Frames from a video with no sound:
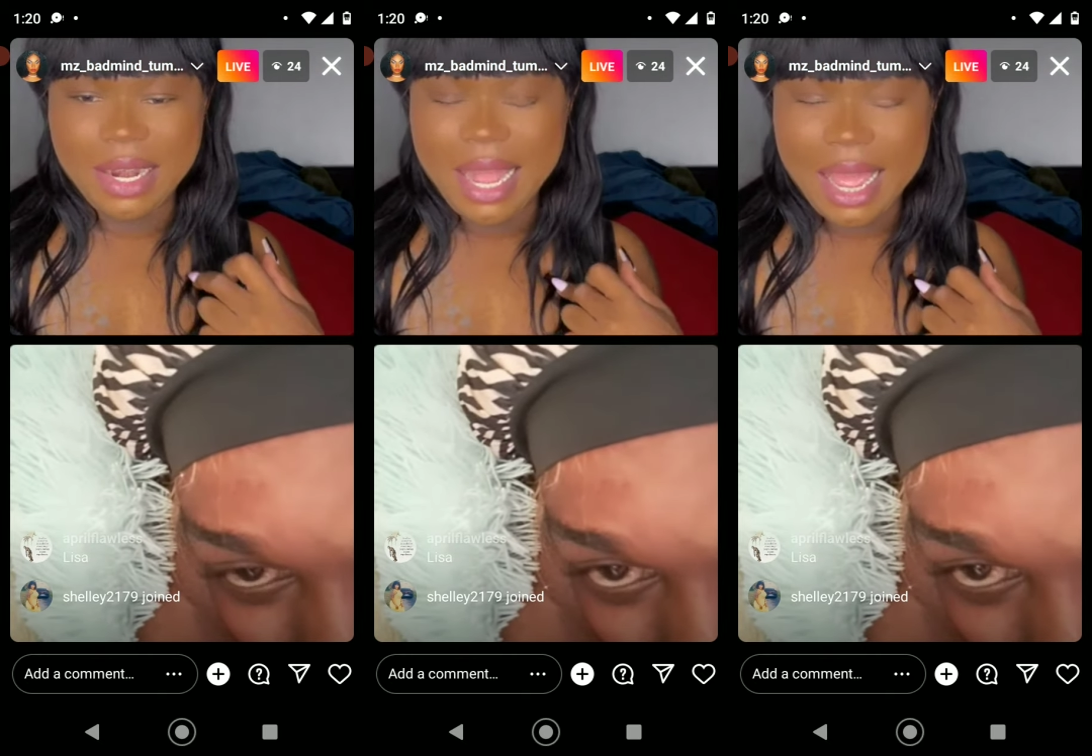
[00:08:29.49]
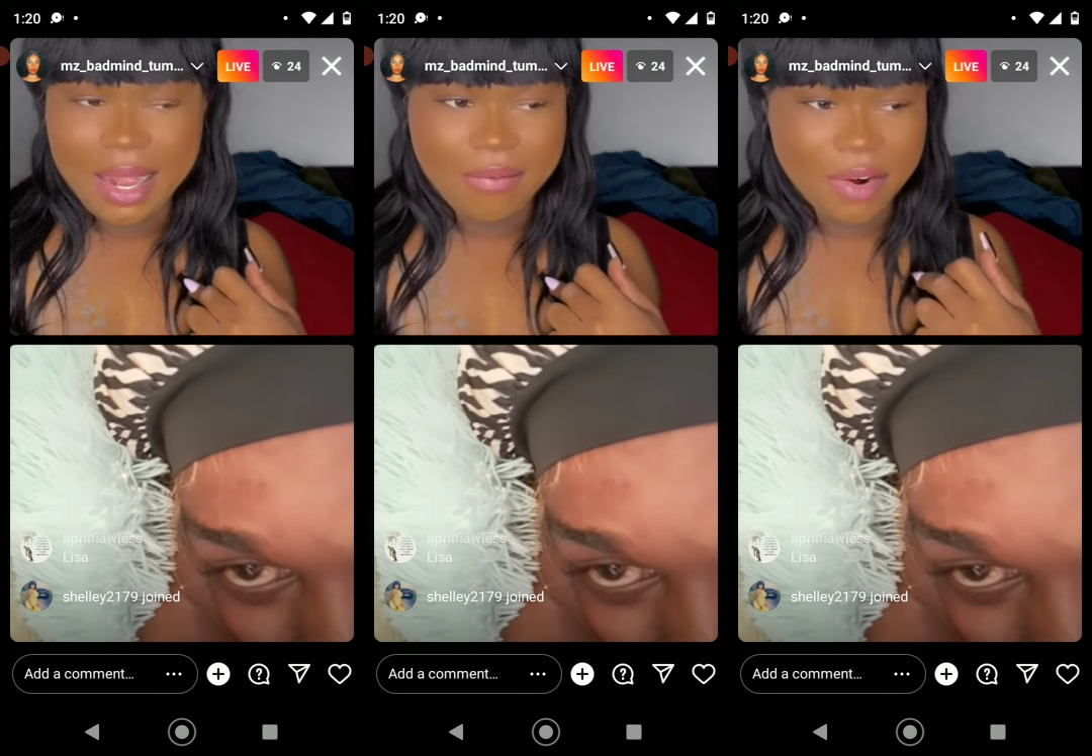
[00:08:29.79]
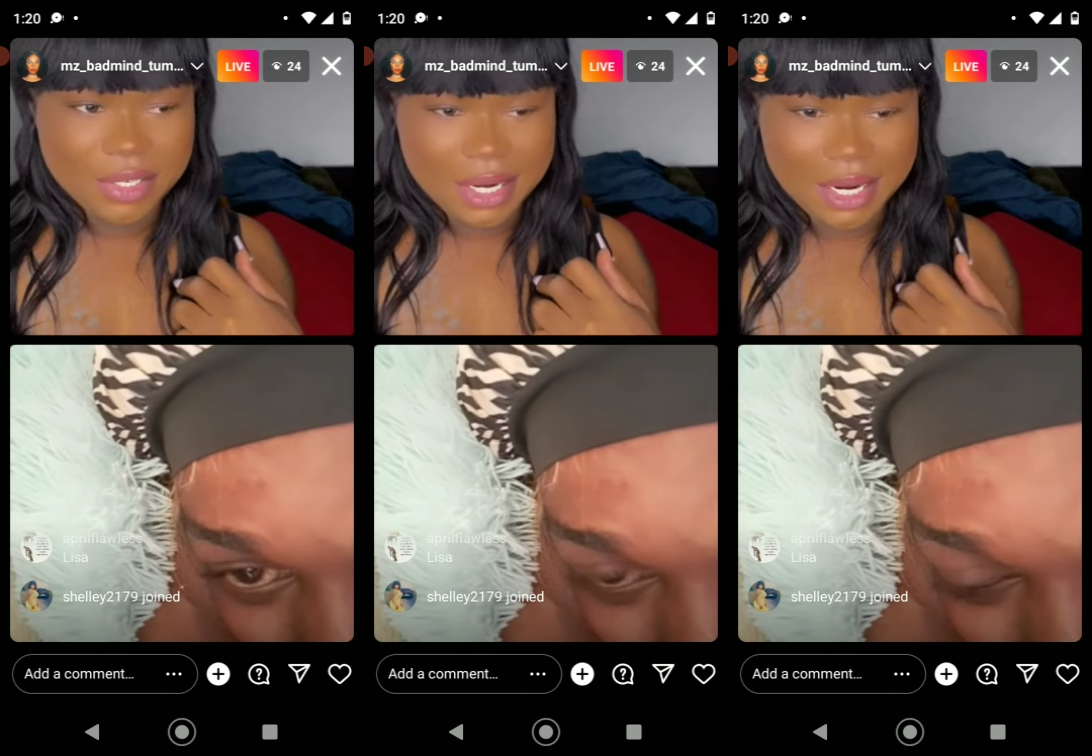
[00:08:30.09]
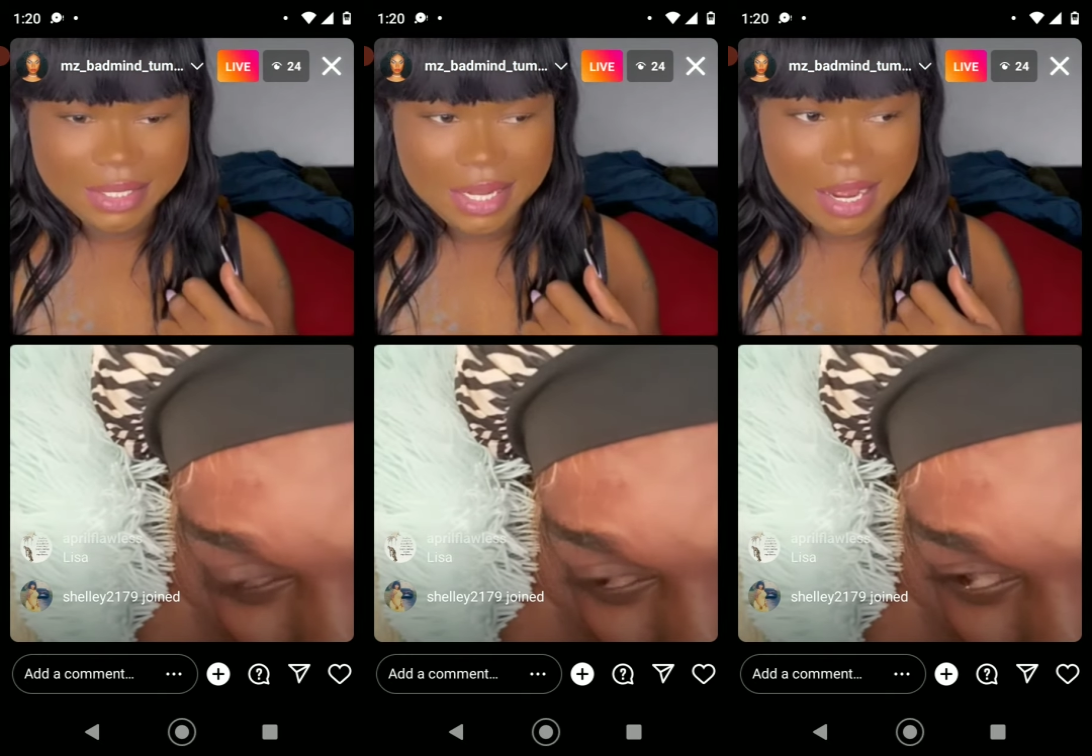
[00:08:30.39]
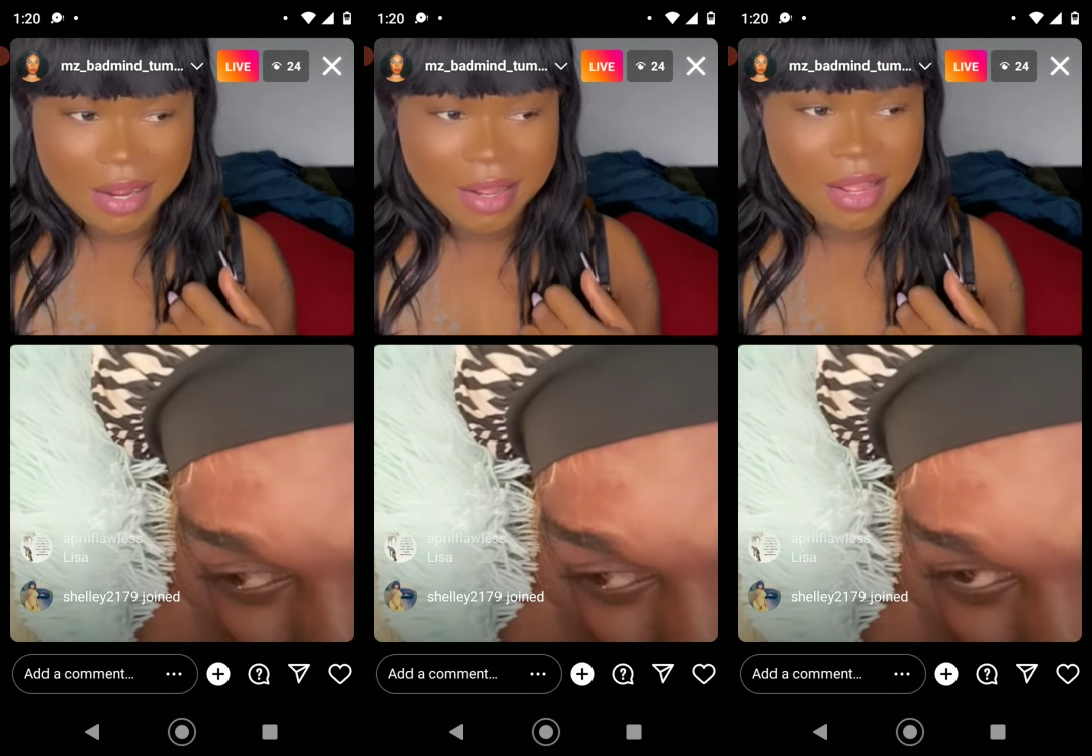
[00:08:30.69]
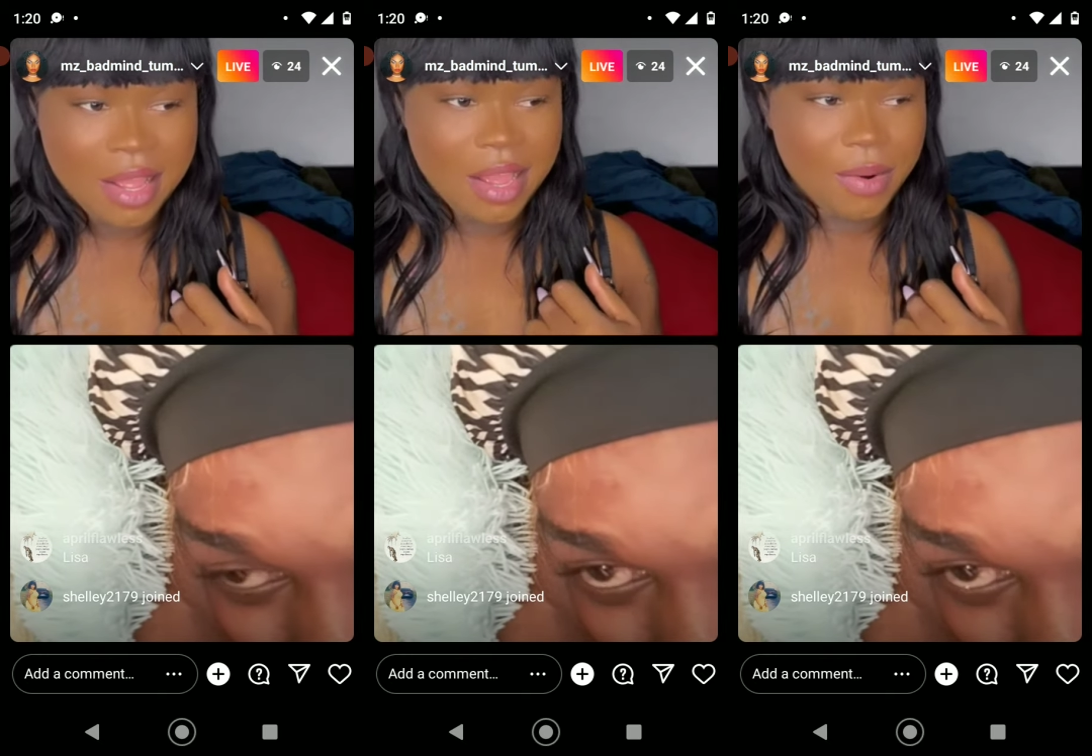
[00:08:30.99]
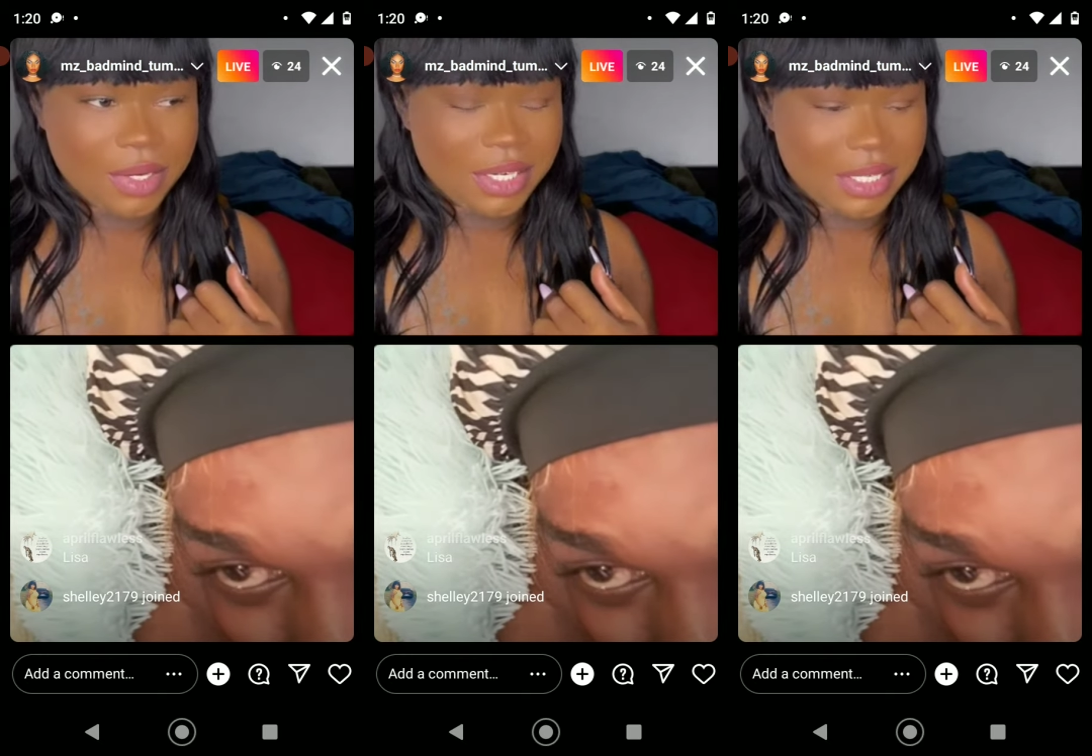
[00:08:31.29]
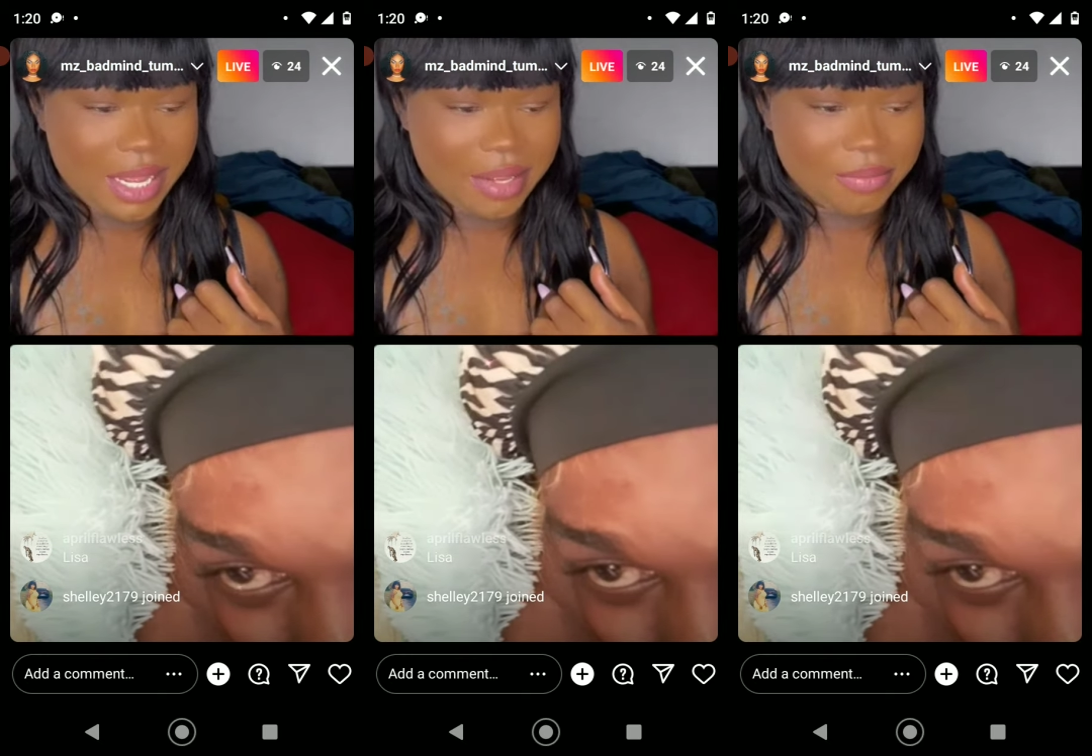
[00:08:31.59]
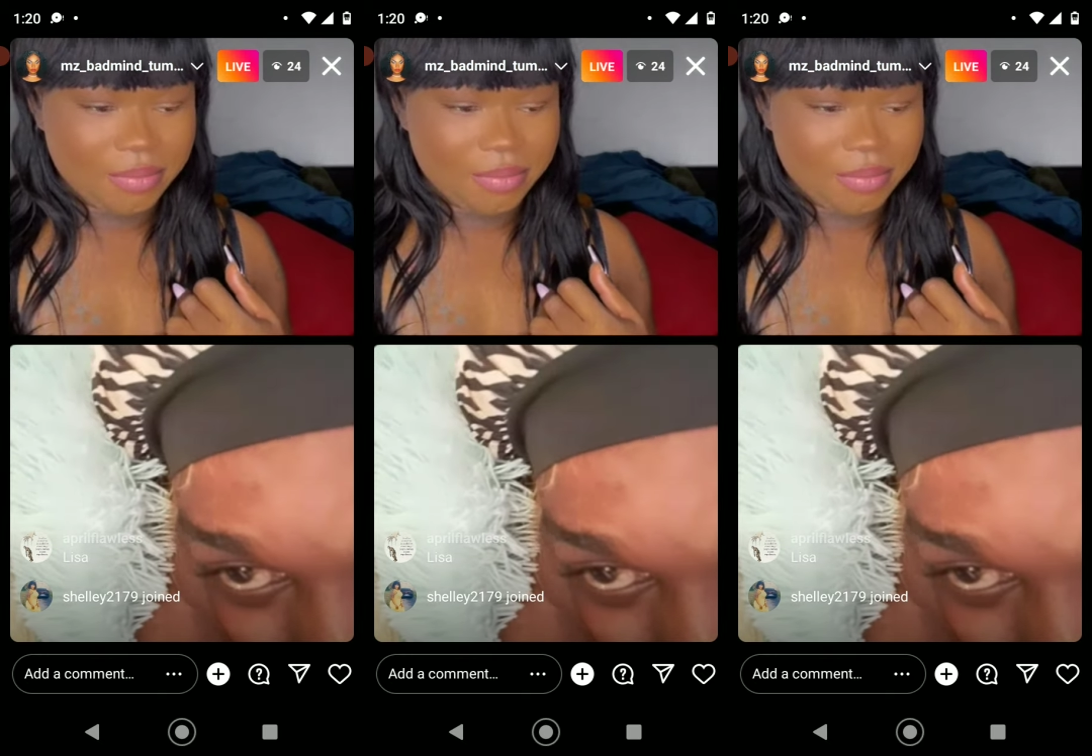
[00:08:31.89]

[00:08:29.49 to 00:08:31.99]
line and verse another the song. What she say?